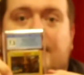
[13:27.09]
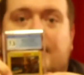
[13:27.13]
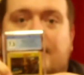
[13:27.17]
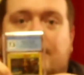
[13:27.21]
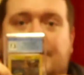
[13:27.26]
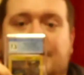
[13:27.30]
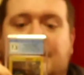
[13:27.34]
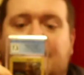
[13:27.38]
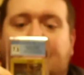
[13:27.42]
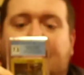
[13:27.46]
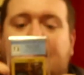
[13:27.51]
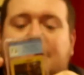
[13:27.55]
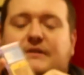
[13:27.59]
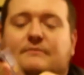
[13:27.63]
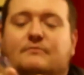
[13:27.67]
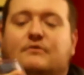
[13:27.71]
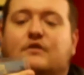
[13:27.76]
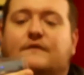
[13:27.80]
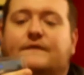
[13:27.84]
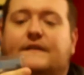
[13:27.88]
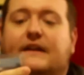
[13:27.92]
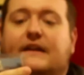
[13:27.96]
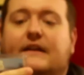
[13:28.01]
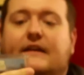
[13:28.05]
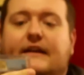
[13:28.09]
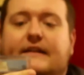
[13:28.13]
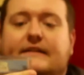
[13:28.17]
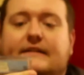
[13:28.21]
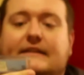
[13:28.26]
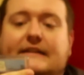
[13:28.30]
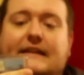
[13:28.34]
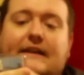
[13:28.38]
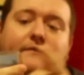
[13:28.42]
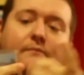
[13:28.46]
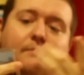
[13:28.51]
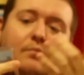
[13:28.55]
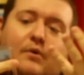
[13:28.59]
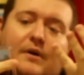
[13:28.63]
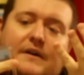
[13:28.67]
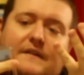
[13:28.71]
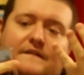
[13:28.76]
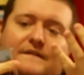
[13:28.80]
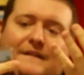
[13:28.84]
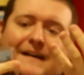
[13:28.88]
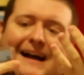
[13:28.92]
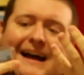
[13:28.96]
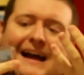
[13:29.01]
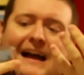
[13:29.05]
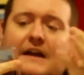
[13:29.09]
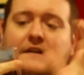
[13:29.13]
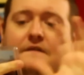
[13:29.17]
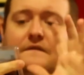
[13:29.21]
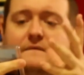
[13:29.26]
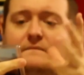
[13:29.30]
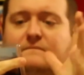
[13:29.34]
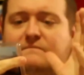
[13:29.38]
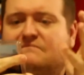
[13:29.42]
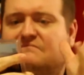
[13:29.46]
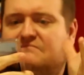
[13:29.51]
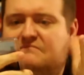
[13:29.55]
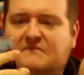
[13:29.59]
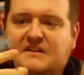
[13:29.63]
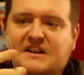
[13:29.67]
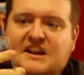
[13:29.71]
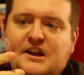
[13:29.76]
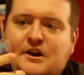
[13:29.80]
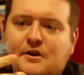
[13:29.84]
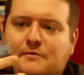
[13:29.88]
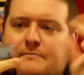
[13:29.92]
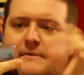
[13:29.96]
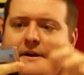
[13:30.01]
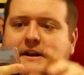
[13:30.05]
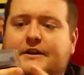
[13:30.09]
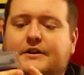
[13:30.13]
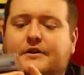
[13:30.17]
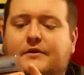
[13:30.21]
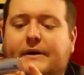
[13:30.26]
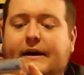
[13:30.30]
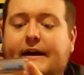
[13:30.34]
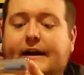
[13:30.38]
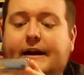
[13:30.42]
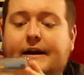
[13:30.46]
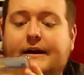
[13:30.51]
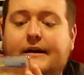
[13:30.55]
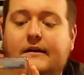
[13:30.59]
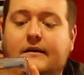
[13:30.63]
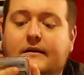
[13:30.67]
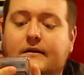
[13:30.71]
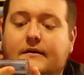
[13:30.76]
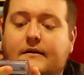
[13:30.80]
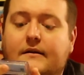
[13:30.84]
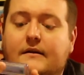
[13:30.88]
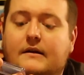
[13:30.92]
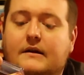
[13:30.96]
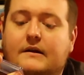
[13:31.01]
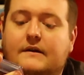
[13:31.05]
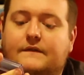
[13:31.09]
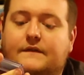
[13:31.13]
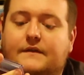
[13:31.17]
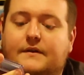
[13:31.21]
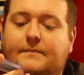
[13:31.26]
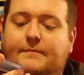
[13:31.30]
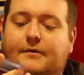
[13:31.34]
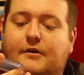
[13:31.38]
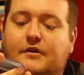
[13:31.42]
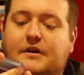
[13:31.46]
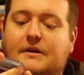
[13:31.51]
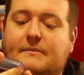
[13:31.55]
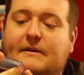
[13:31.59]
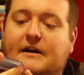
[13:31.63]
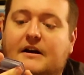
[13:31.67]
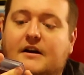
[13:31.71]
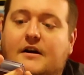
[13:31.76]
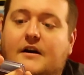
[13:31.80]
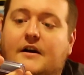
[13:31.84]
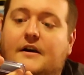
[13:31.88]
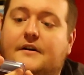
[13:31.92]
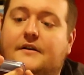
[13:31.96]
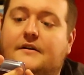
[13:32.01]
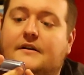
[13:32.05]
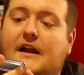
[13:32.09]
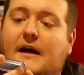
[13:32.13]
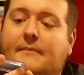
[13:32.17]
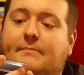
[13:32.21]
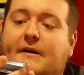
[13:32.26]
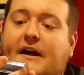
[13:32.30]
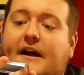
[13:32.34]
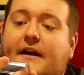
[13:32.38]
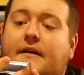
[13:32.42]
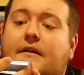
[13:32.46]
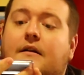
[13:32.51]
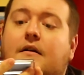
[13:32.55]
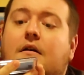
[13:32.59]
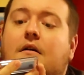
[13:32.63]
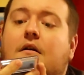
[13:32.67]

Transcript: When you bought the movie. It's a 7.5, near mint grade for the Pokemon card. Not bad.